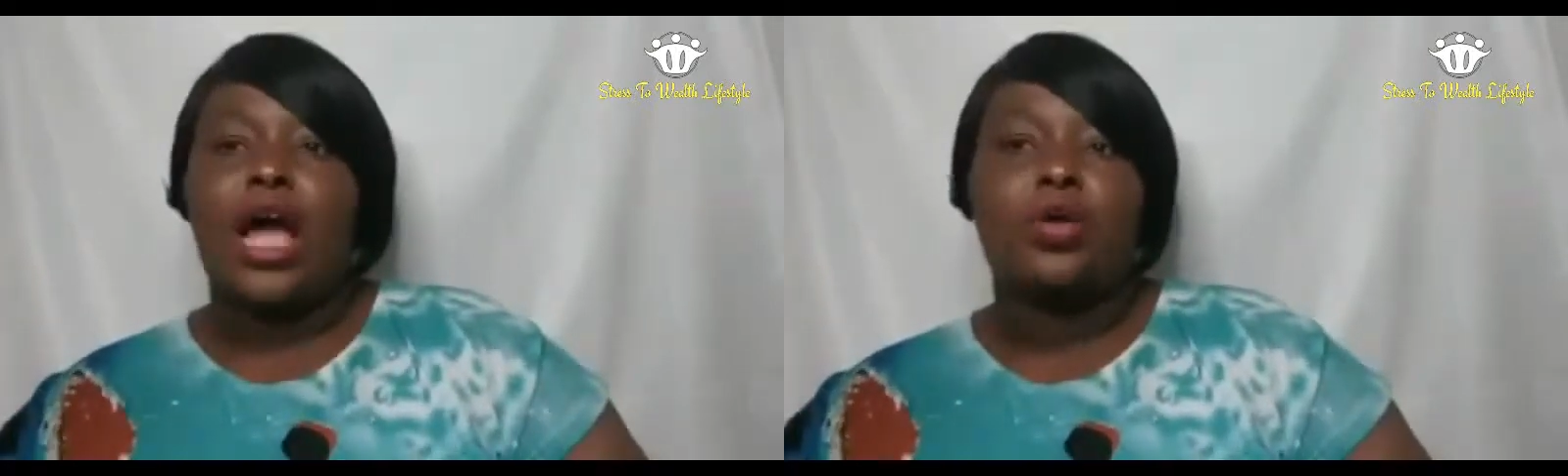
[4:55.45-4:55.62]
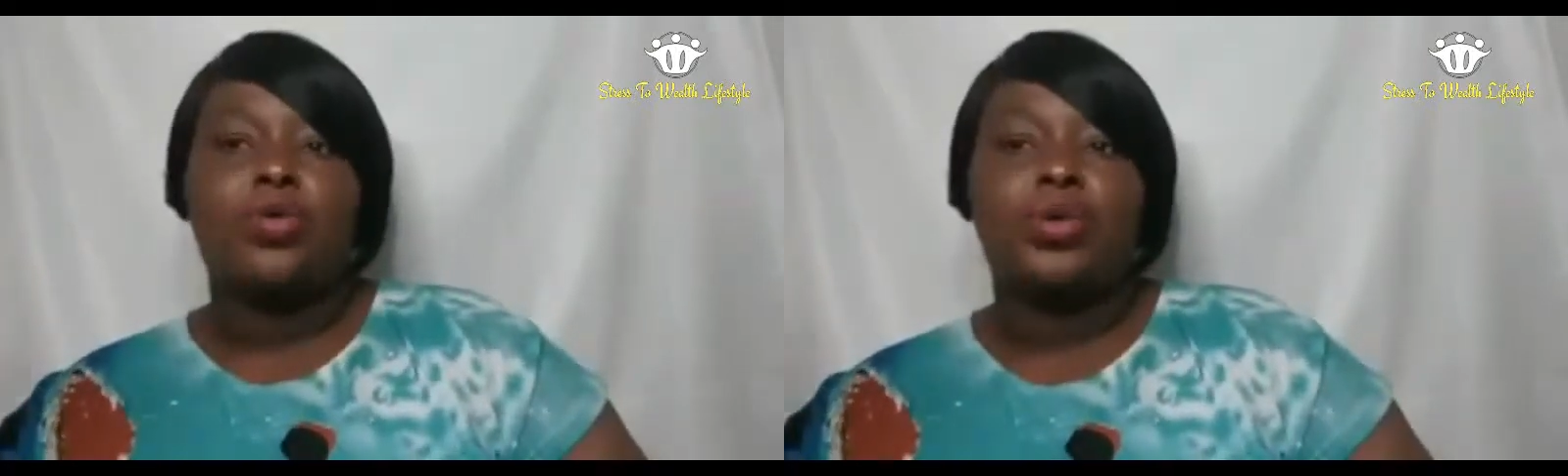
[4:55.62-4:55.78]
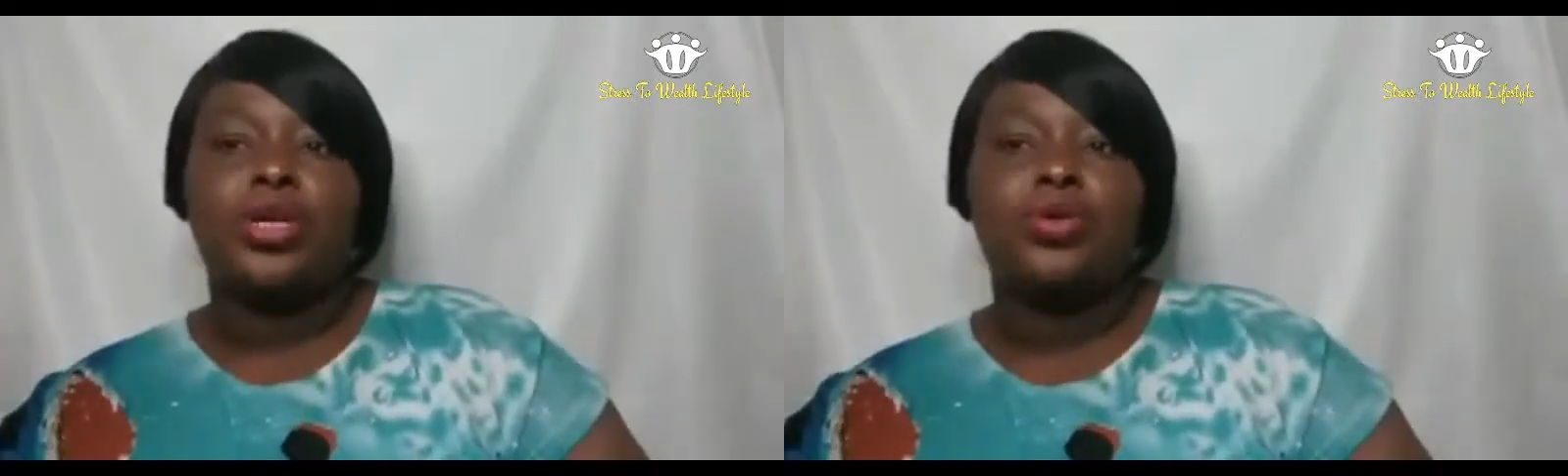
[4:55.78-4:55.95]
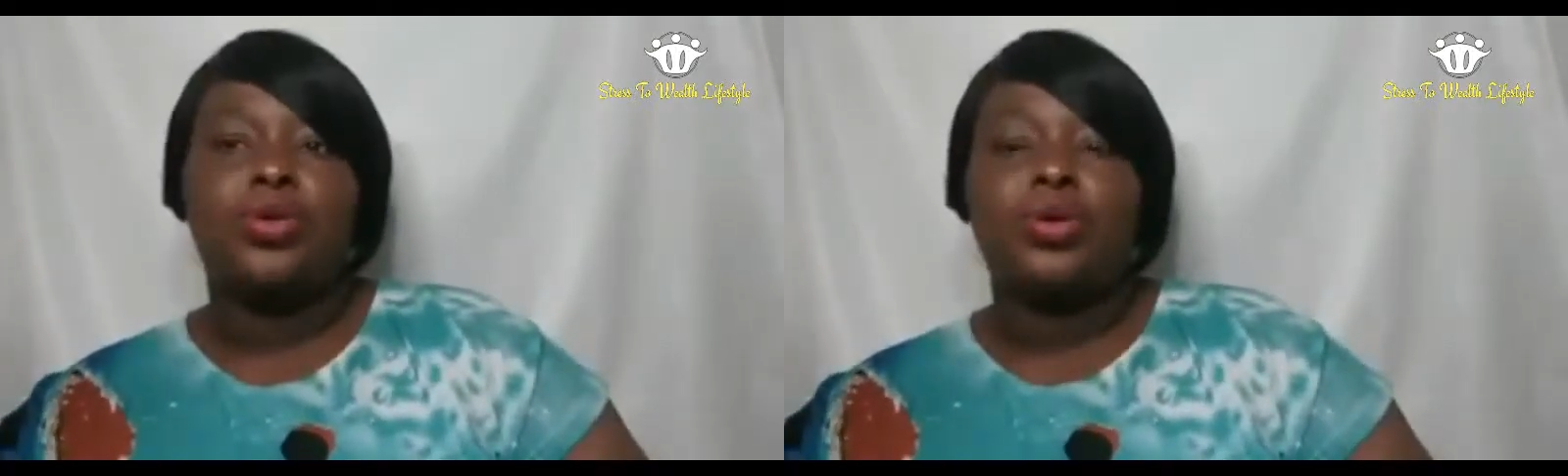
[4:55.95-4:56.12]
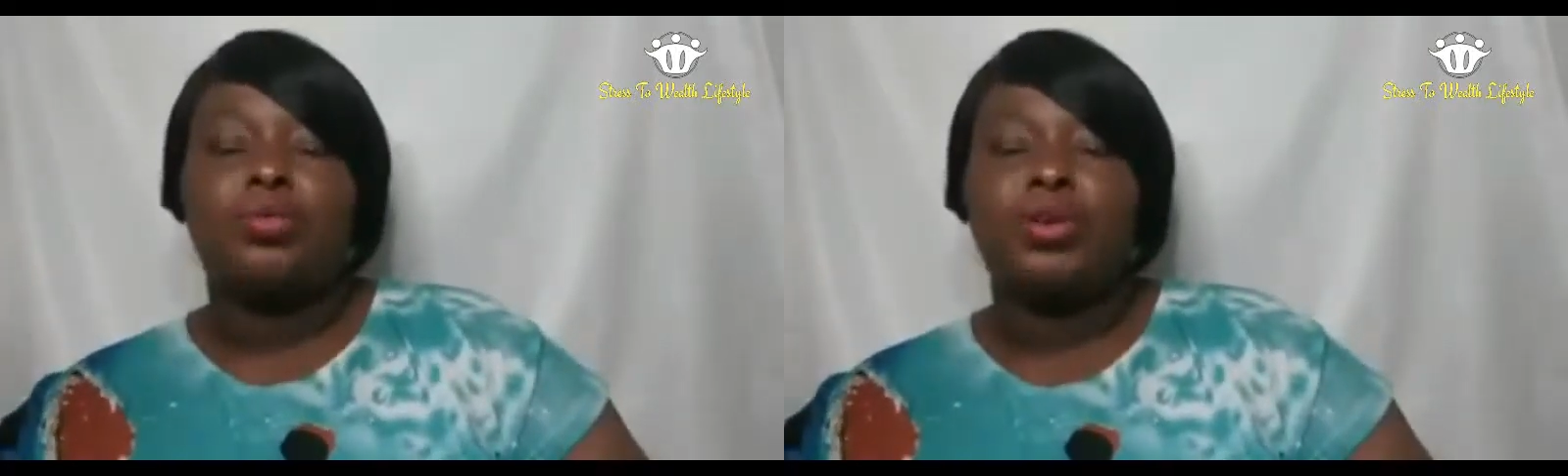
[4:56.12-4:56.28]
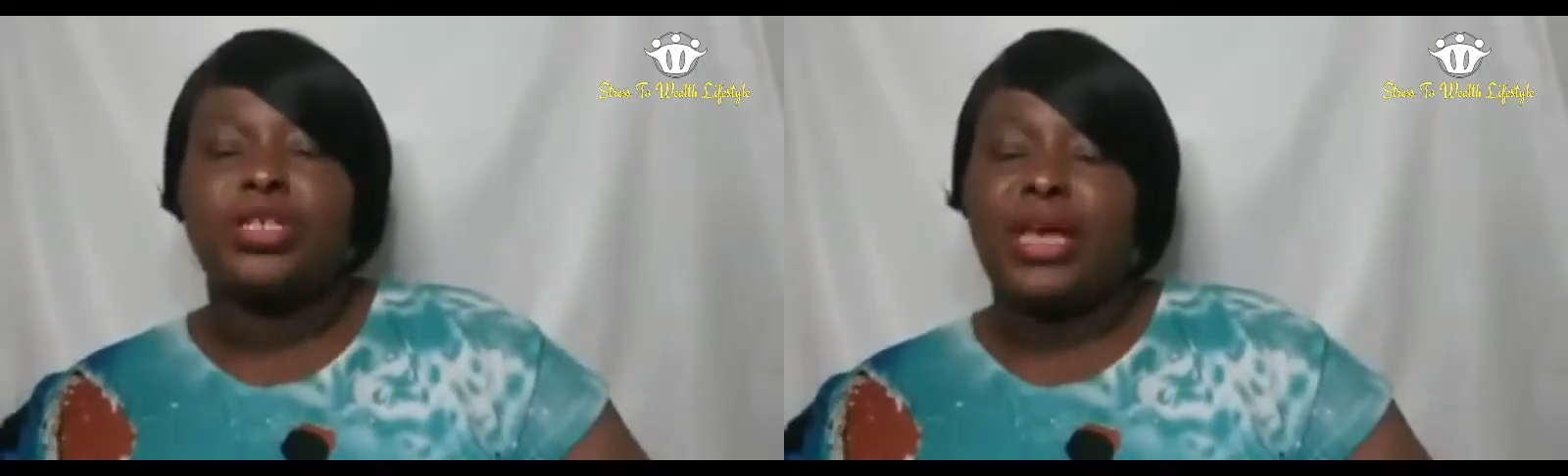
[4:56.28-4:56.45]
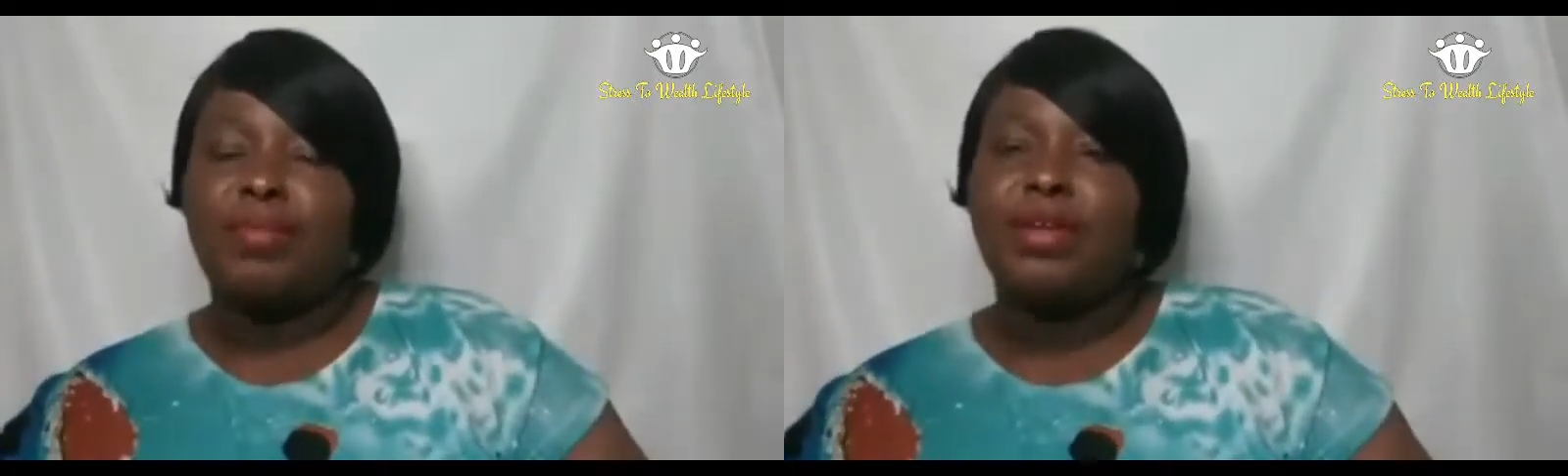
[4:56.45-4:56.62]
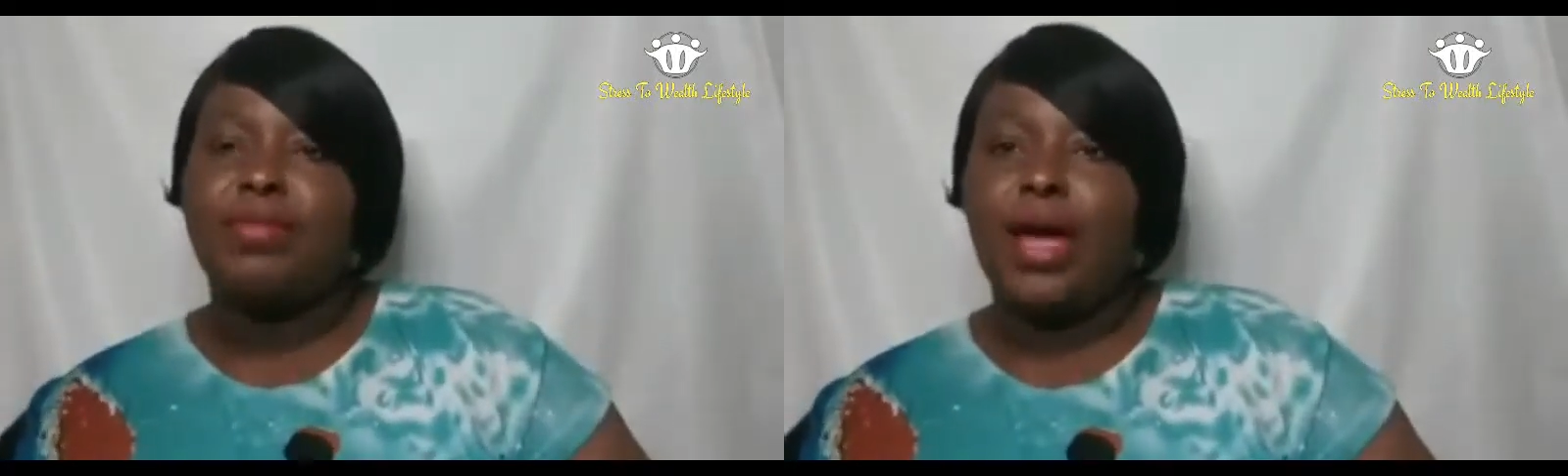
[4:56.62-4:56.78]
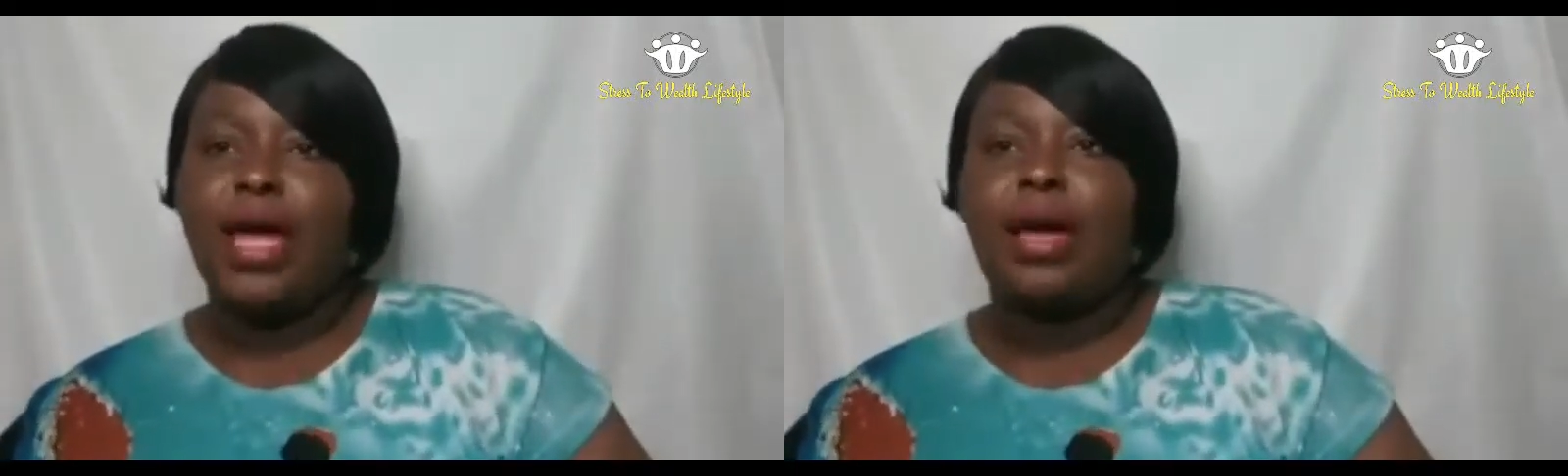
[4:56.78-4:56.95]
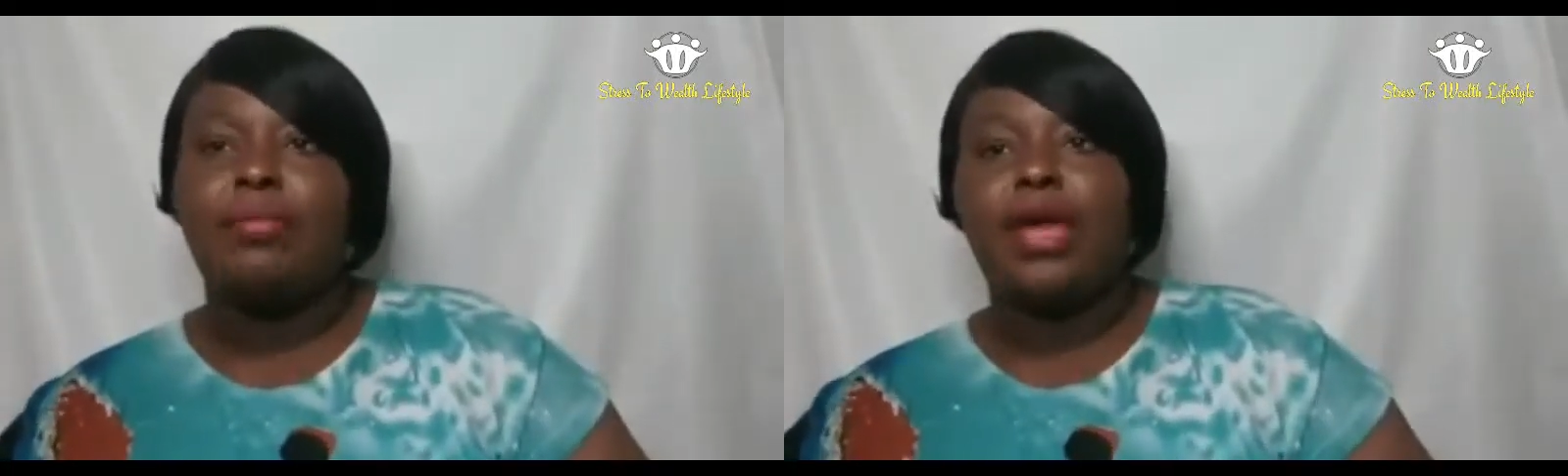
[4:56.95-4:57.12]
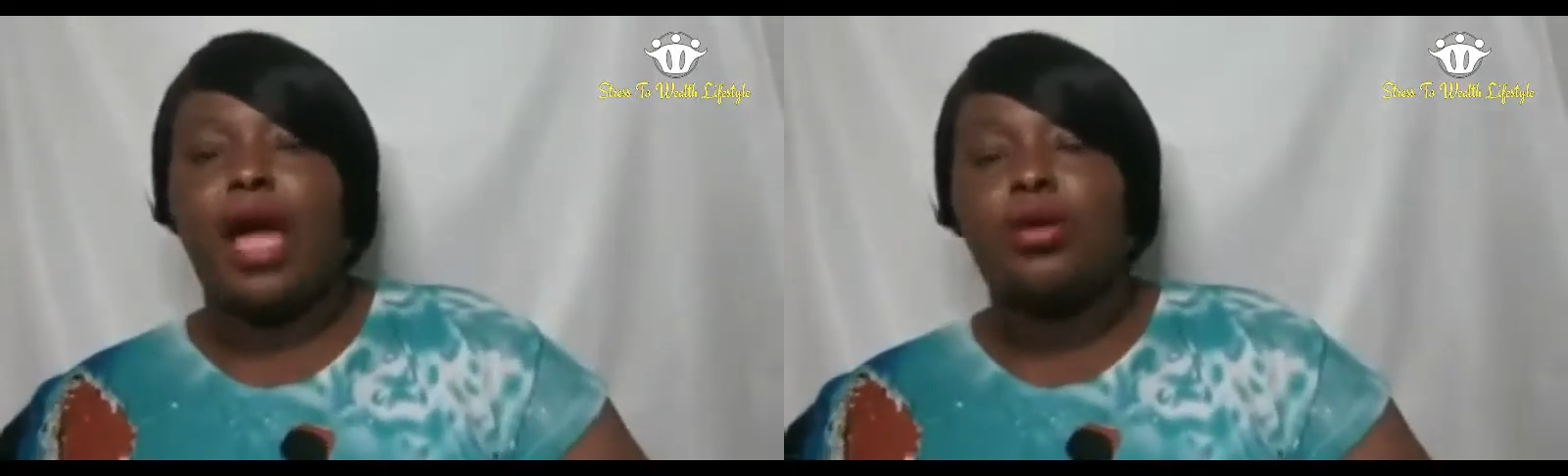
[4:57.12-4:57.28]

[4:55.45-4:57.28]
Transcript: I go either, because I'm in Miami,